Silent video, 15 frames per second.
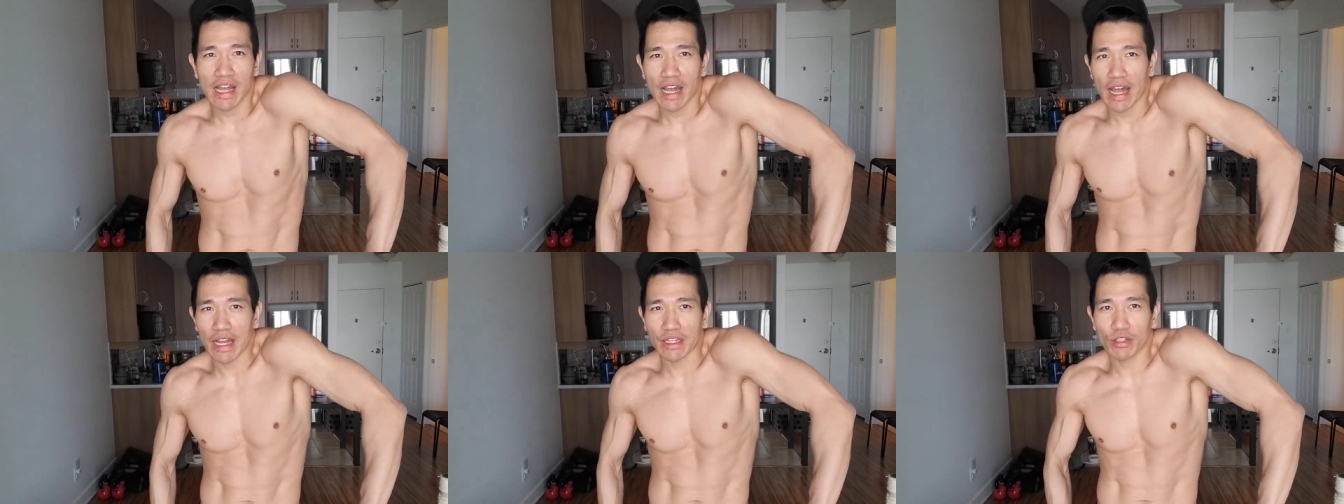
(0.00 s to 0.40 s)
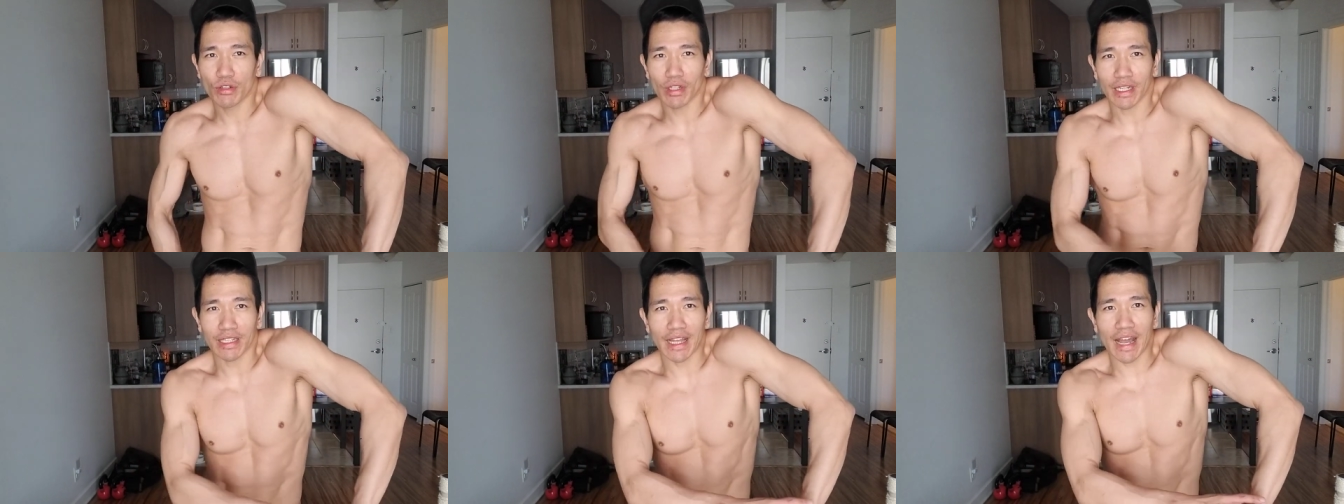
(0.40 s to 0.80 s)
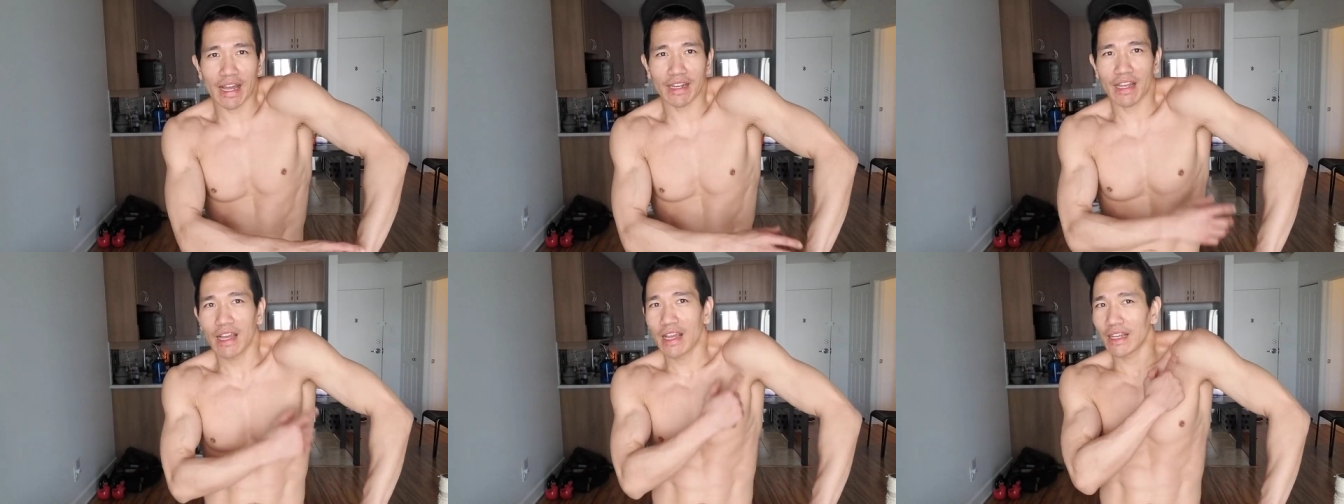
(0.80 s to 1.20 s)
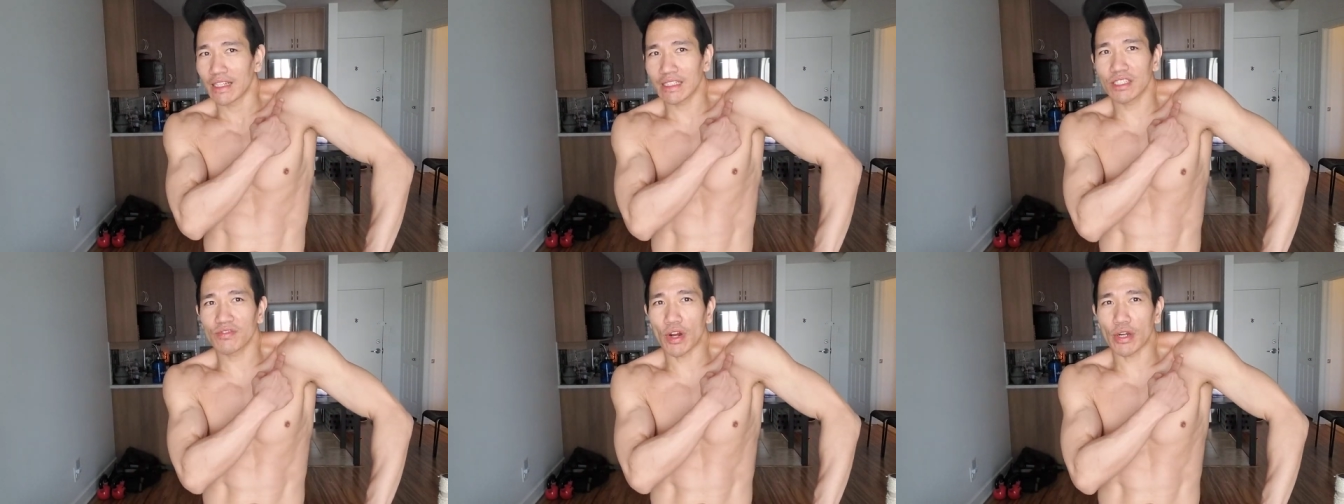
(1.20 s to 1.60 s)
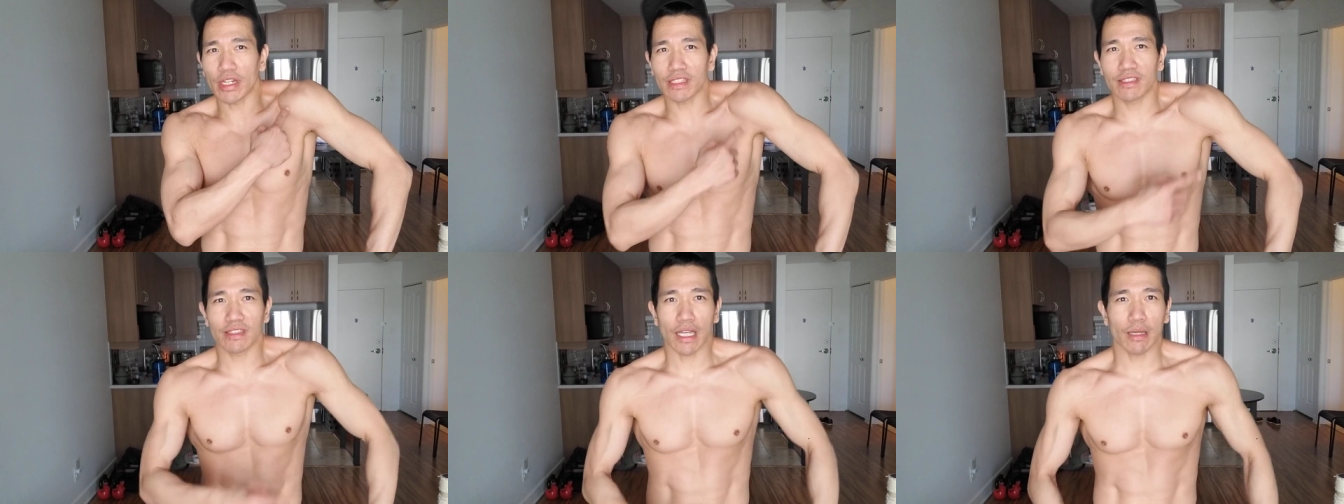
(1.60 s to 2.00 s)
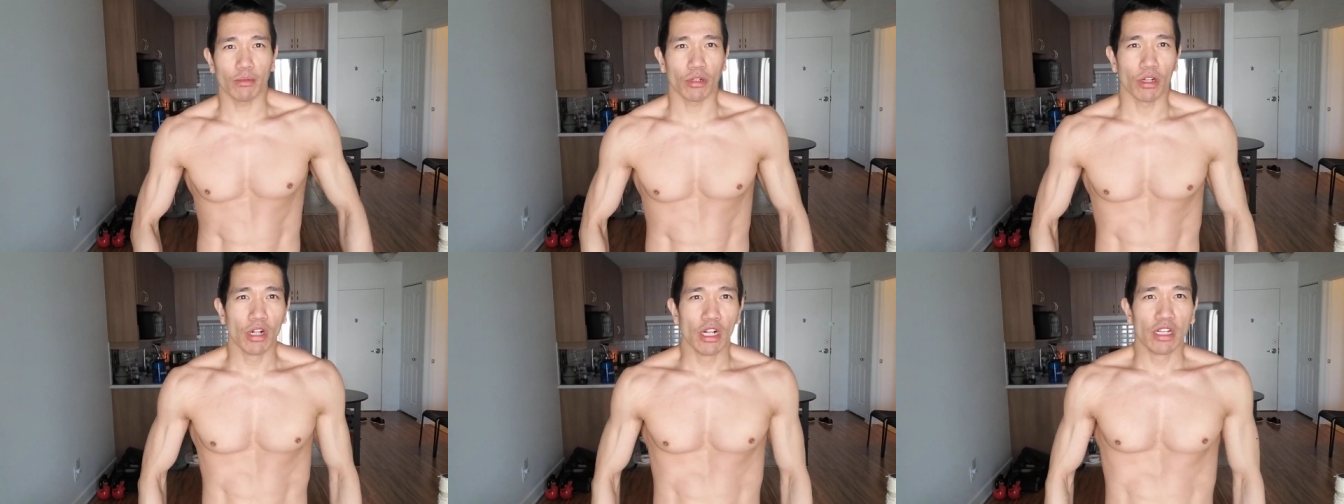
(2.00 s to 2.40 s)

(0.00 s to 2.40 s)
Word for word: and you go like that, this is very unstable.